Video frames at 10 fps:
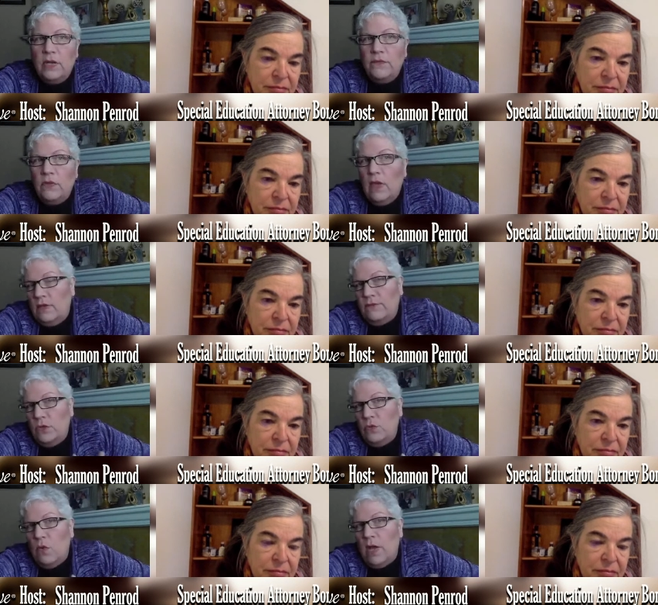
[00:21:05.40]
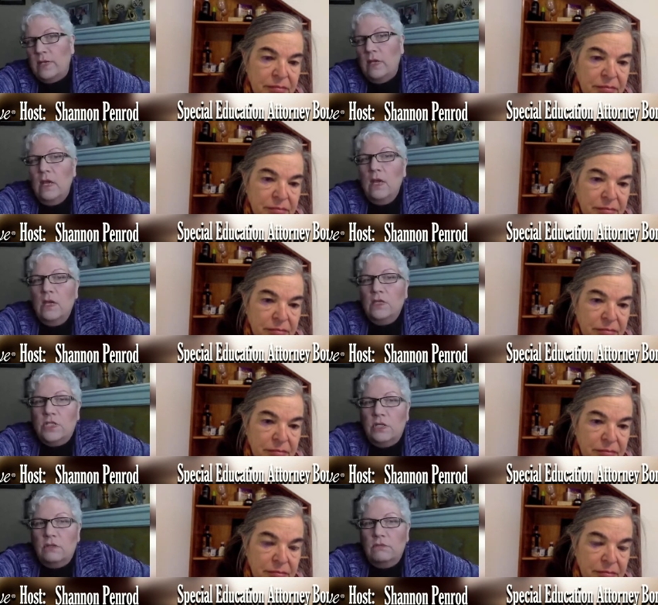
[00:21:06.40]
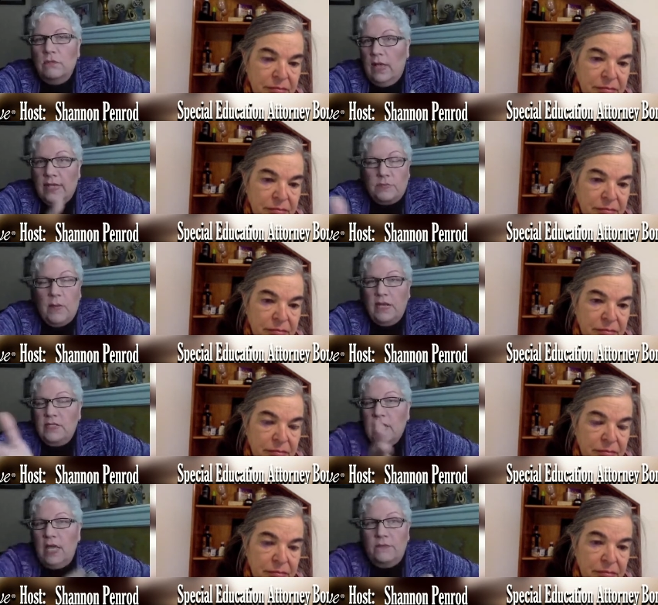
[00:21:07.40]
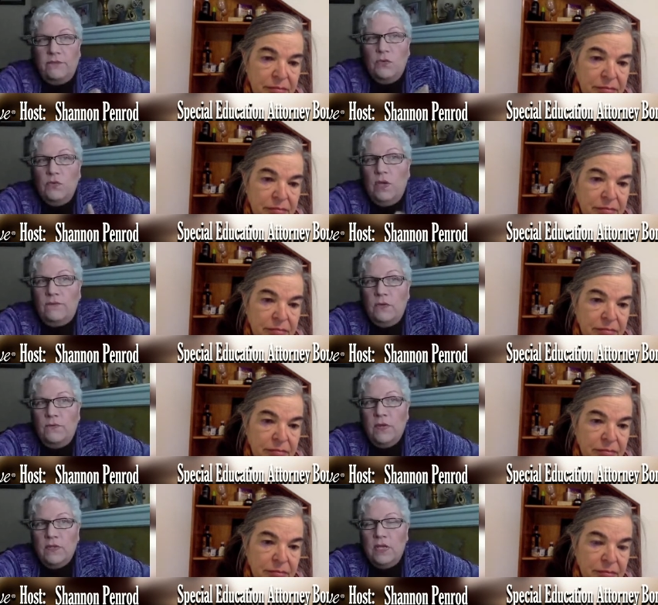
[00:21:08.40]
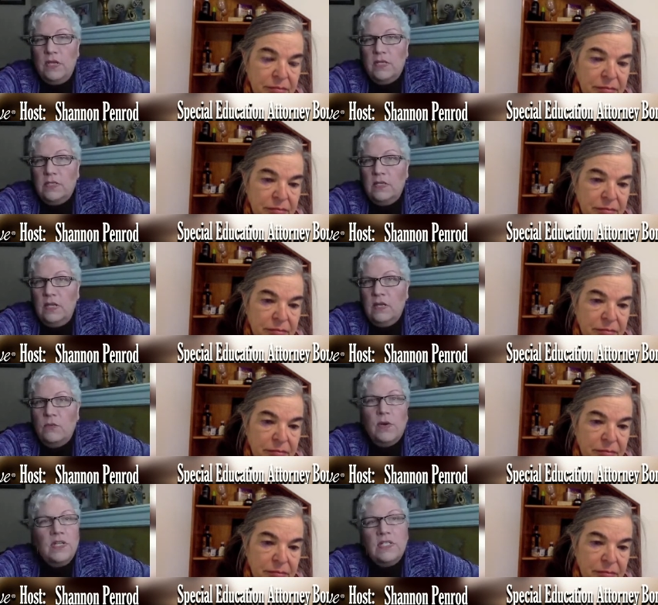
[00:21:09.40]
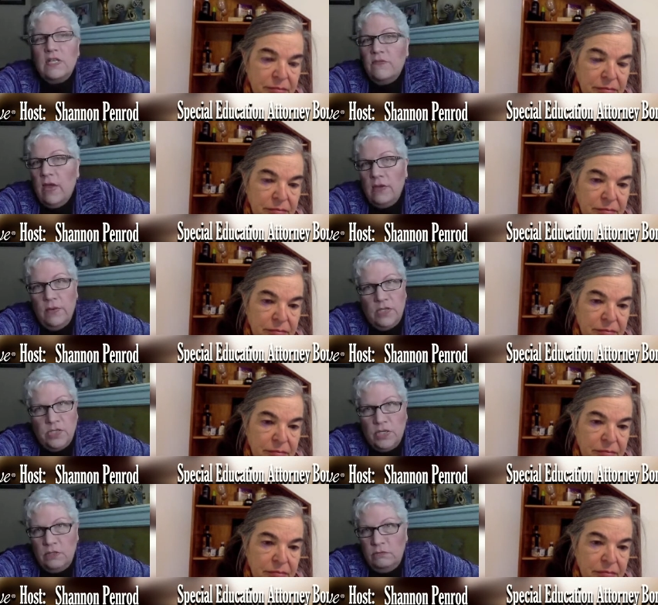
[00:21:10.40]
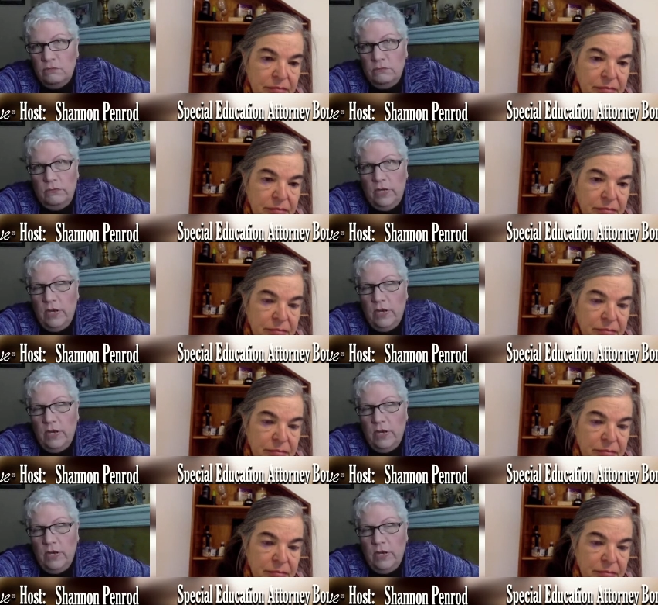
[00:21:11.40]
Speaker 1: put in if, and if you want to, as Bonnie said, if you, if you feel that he doesn't need it, where's the evaluation?